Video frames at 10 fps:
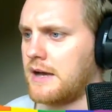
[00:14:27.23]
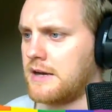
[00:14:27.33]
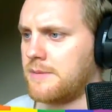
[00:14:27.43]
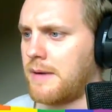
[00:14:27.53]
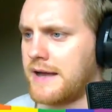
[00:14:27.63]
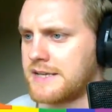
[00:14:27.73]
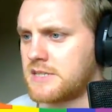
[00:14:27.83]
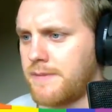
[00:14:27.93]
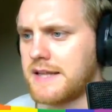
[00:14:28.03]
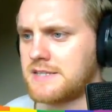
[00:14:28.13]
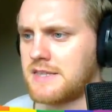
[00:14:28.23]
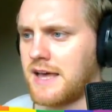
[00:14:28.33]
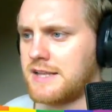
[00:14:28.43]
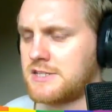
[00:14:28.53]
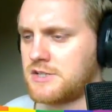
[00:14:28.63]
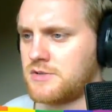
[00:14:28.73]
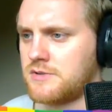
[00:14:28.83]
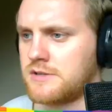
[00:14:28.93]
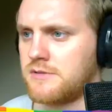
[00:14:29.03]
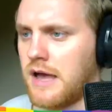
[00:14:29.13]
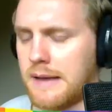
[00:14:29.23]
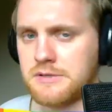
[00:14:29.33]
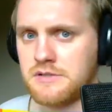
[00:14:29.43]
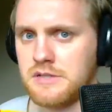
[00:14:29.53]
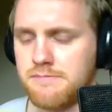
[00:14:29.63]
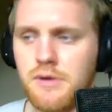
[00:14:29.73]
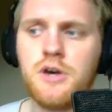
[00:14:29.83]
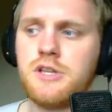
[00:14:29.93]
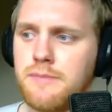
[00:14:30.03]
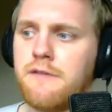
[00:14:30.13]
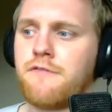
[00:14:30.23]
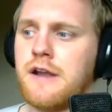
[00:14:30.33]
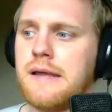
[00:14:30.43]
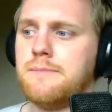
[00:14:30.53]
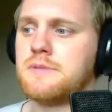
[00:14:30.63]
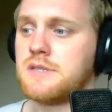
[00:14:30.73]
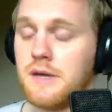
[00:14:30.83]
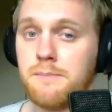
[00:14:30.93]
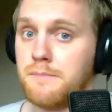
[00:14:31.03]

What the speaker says: I expected that to absolutely murder my frames,